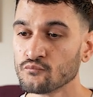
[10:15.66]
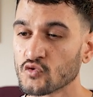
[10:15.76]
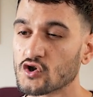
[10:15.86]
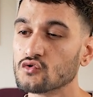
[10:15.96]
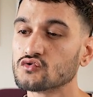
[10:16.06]

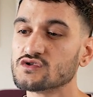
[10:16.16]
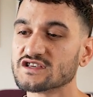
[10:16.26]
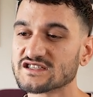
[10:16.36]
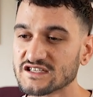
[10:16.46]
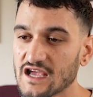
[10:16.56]
go through the
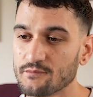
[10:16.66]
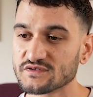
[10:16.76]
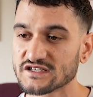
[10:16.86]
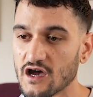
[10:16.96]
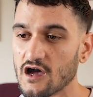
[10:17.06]

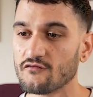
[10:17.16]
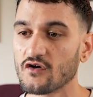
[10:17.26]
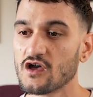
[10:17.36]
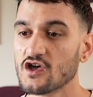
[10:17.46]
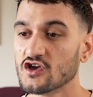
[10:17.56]
steps
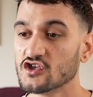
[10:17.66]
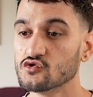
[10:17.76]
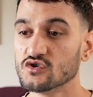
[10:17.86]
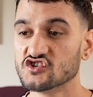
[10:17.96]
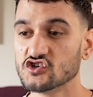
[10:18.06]
of
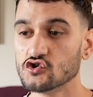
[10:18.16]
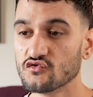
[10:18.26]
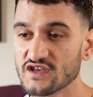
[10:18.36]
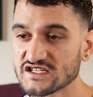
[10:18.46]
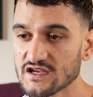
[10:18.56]
you would do
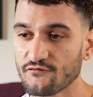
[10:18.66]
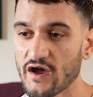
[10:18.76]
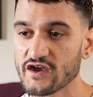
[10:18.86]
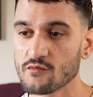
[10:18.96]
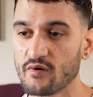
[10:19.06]
this to
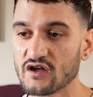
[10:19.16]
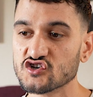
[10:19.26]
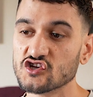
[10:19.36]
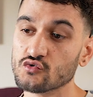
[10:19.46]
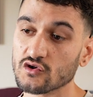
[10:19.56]
find your
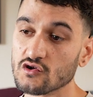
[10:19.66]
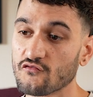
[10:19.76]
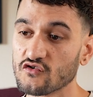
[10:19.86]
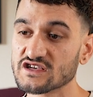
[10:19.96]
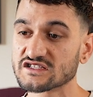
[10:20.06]
budget, you would look
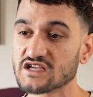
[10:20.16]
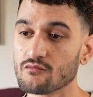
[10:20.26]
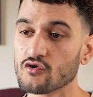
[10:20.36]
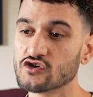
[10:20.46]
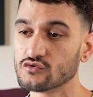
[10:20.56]
for this
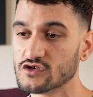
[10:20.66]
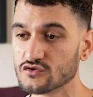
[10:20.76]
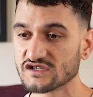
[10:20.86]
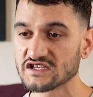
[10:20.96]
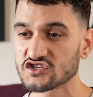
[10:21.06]
number, you would
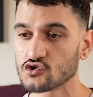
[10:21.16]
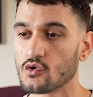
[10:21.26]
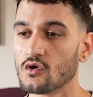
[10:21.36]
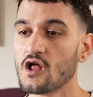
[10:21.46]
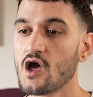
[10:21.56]
use this
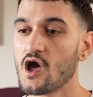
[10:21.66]
tool.